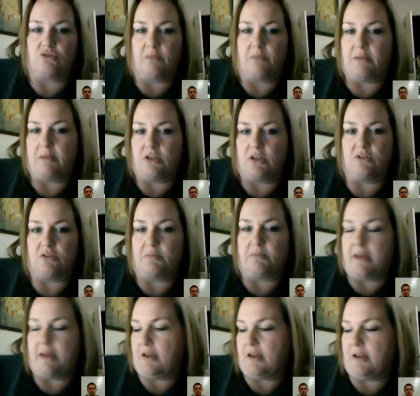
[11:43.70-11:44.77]
maybe can do some
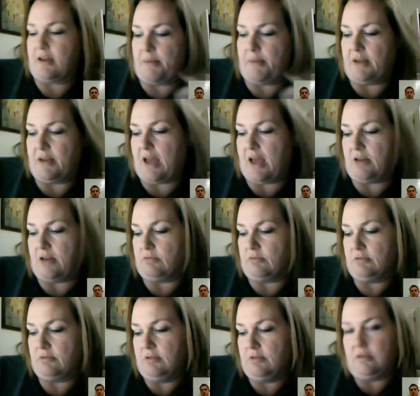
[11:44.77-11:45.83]
backup. I mean, I don't
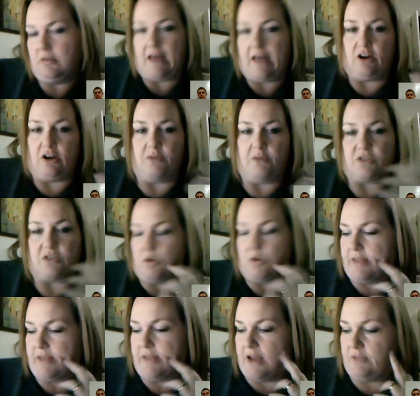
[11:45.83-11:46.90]
know. I'm just throwing
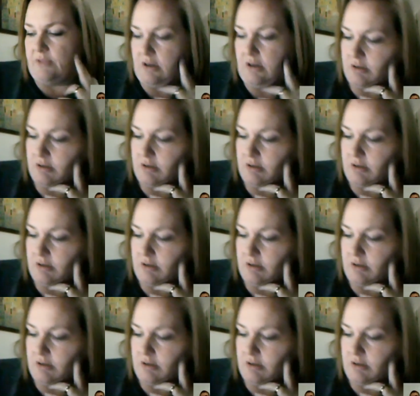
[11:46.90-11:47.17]
that out there.